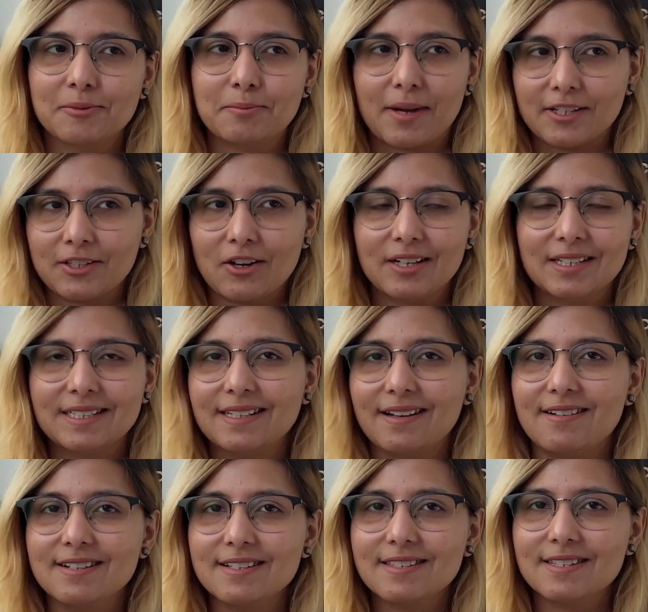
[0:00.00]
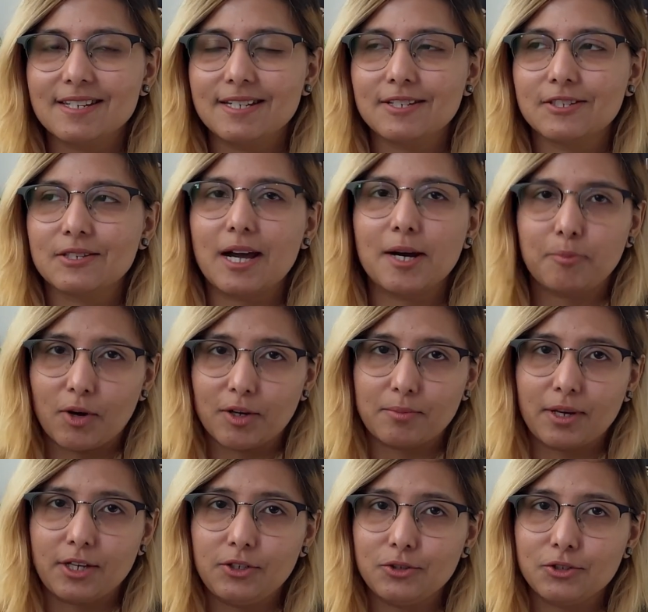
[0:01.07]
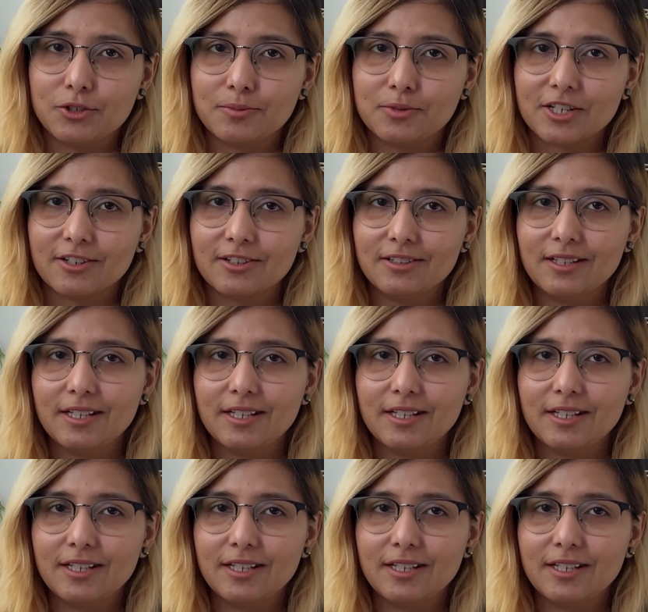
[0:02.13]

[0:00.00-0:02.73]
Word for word: Python class is up on my YouTube channel,